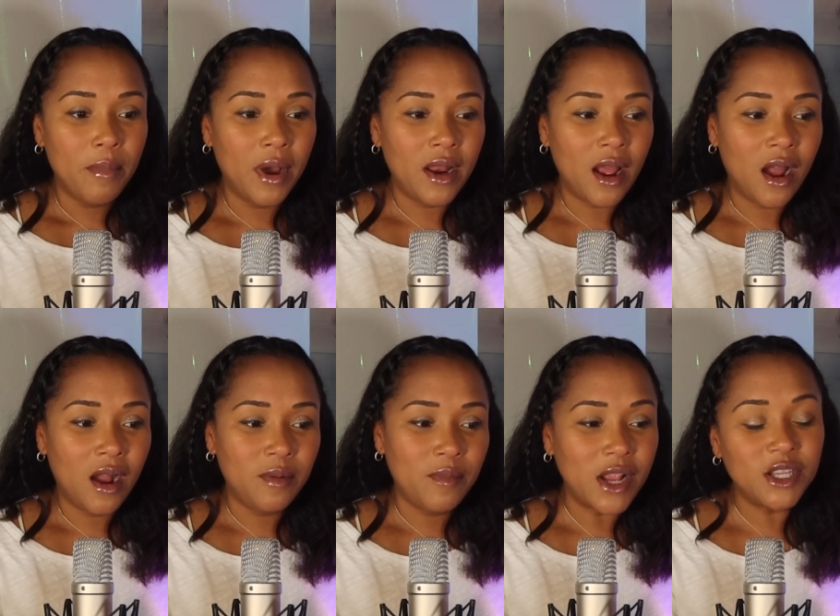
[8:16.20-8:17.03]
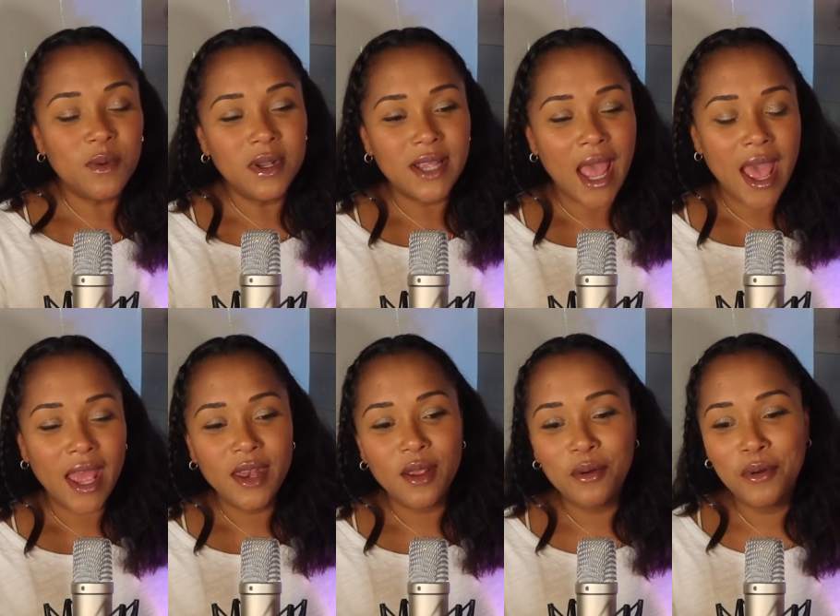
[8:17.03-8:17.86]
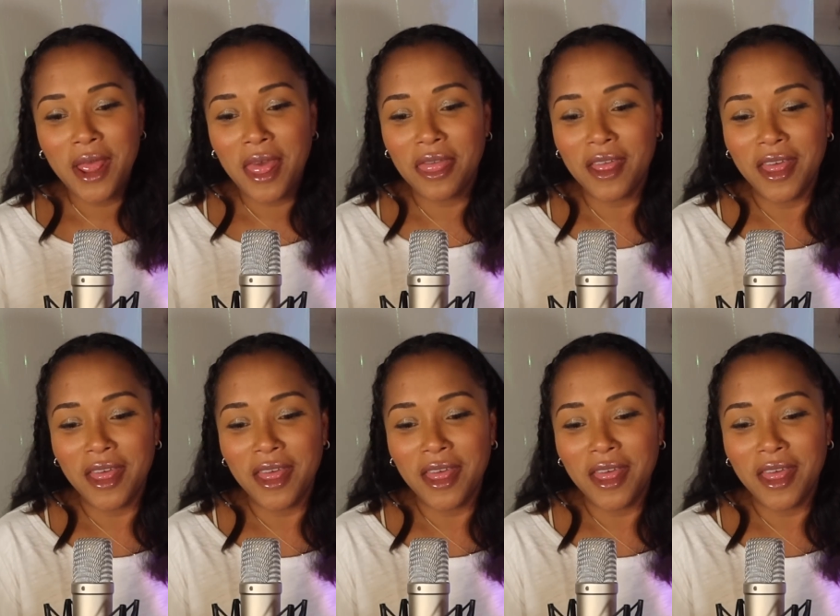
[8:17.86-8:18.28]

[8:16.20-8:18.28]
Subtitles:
But I just wanted to end with